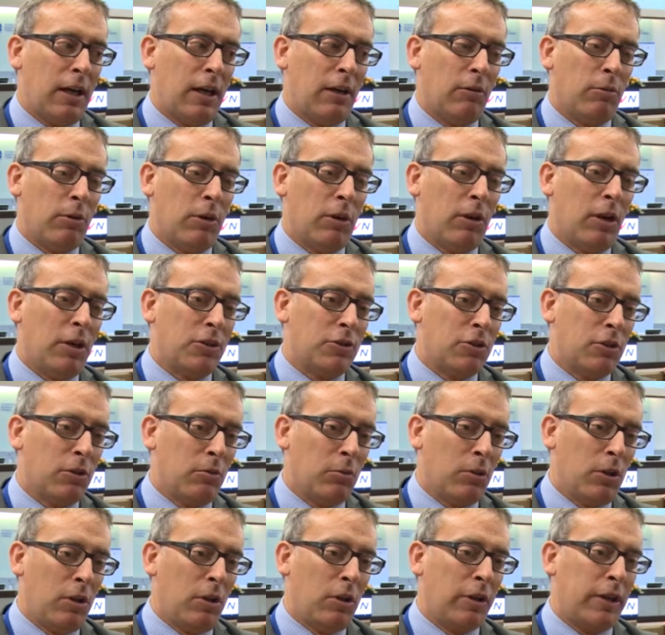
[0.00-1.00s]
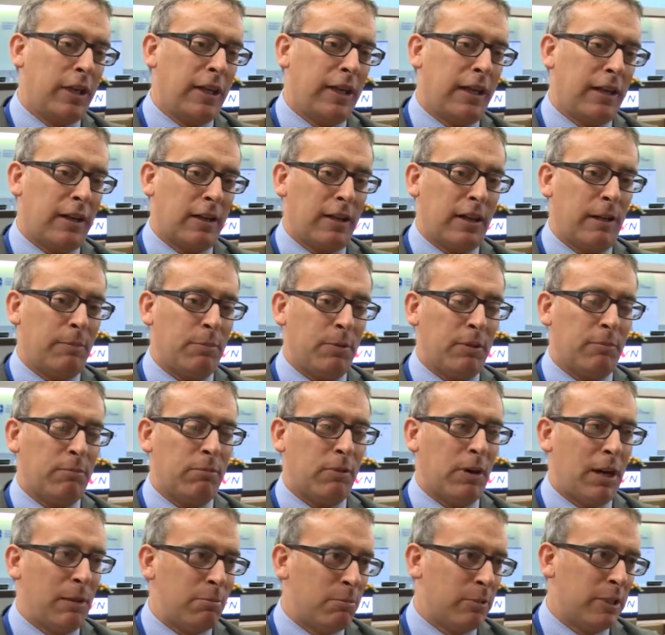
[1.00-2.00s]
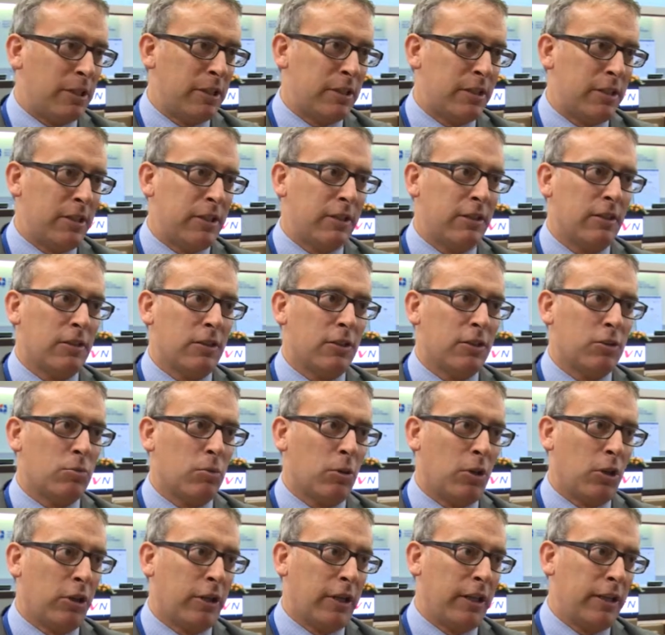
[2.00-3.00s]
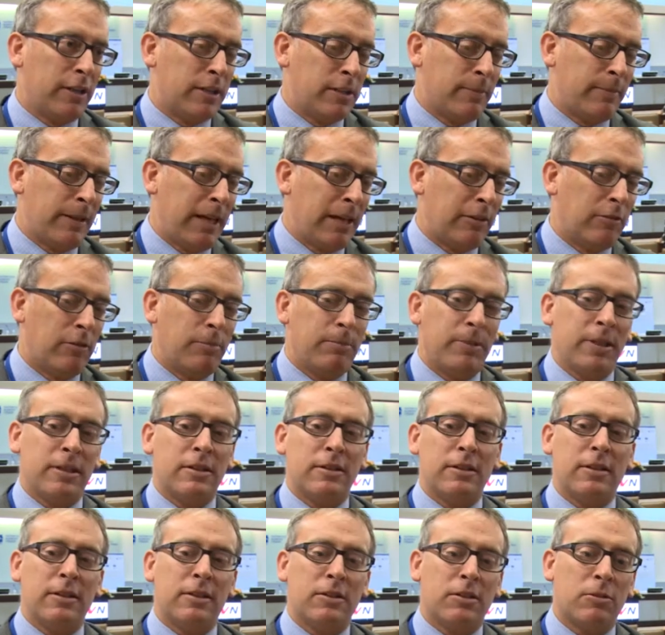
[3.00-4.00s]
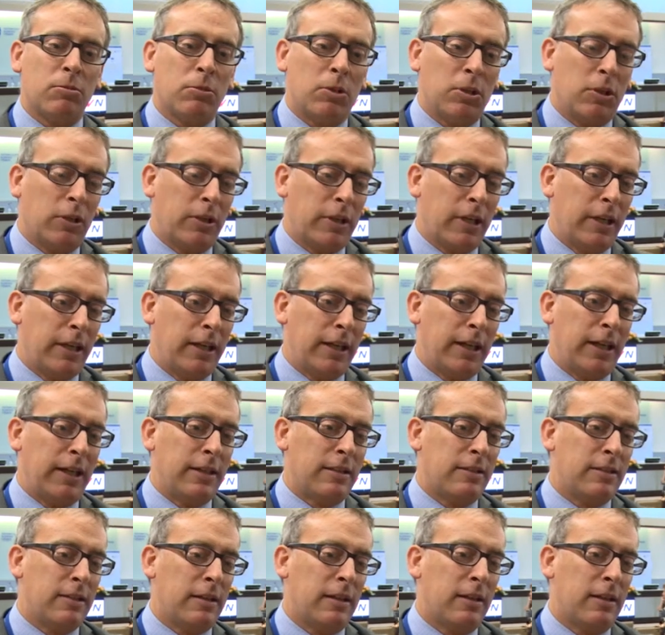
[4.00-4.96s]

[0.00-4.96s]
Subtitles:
We're looking at a couple of property deals, we're looking at some agribusiness, we're looking at